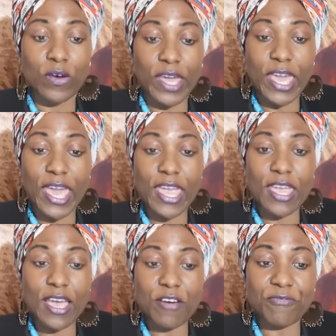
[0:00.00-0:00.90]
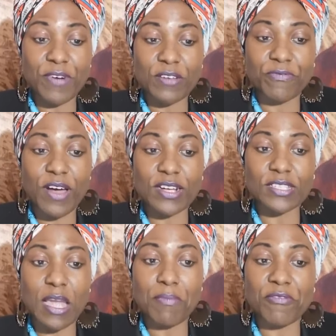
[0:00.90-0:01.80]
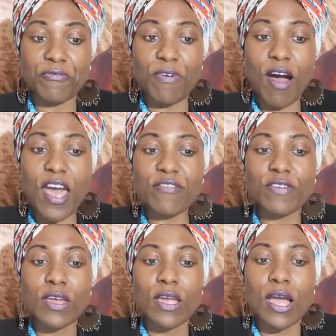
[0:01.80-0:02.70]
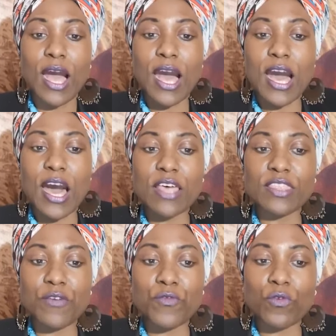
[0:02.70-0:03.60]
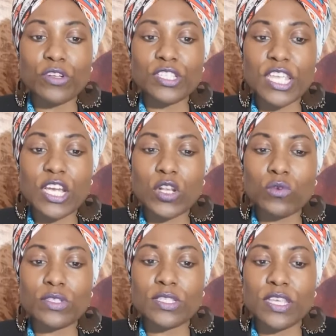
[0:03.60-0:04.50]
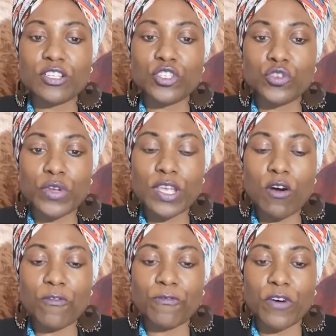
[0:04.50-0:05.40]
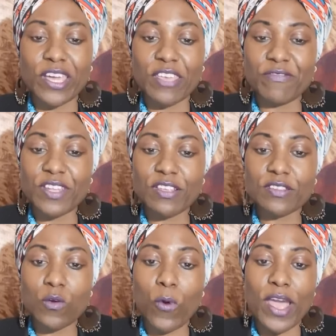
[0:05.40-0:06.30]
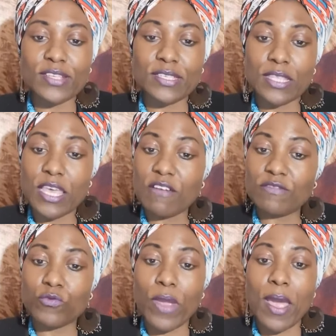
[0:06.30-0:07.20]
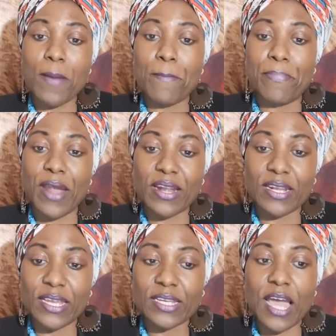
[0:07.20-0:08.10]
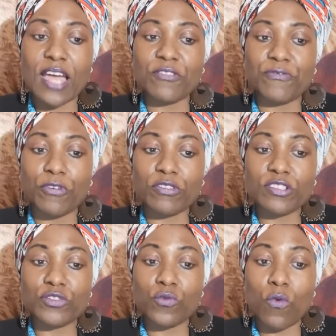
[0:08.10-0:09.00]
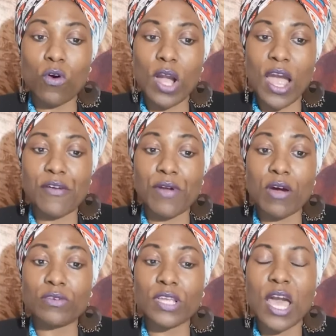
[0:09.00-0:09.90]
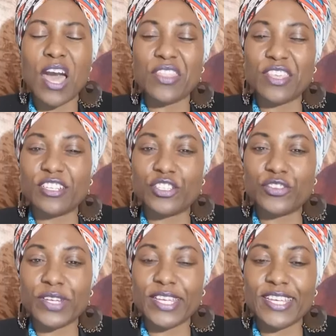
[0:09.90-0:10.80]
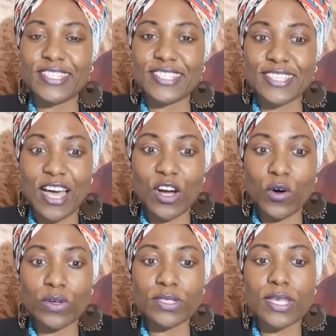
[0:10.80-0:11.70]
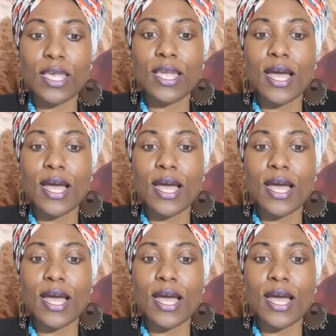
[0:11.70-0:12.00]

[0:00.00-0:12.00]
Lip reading: Okay, fun fact number five. The route includes the Tree of Forgiveness, where slaves were branded and forced to walk around the tree in circles.